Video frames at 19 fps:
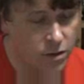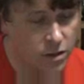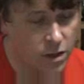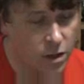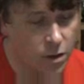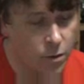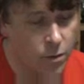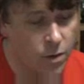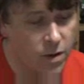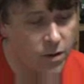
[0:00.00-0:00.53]

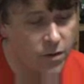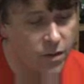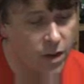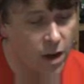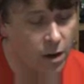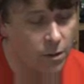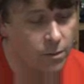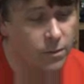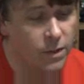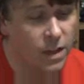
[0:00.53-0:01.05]
So we've
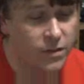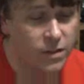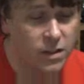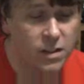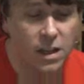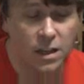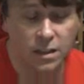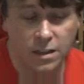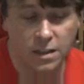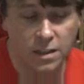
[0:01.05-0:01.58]
they
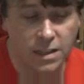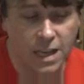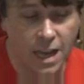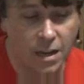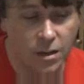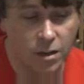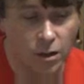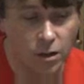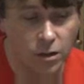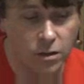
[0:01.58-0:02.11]
deducted
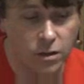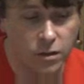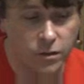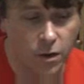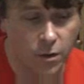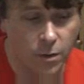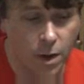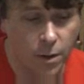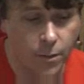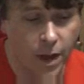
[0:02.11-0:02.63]
$10
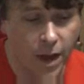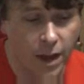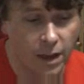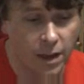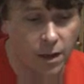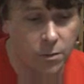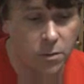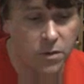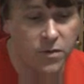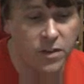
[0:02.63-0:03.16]
from our
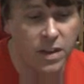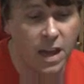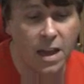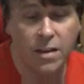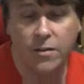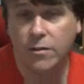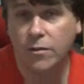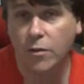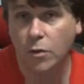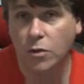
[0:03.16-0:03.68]
bank, and we've
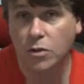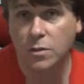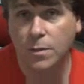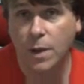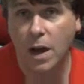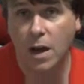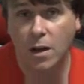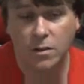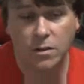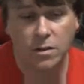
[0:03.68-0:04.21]
gained 4
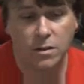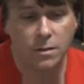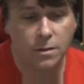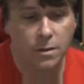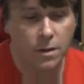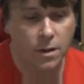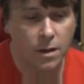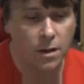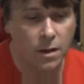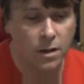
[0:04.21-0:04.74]
smiles.
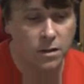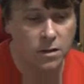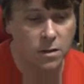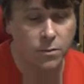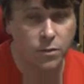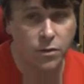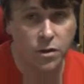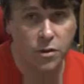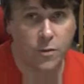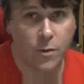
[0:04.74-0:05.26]

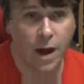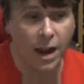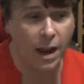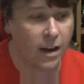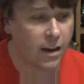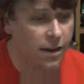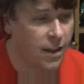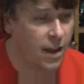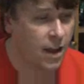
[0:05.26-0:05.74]
Done pretty well out of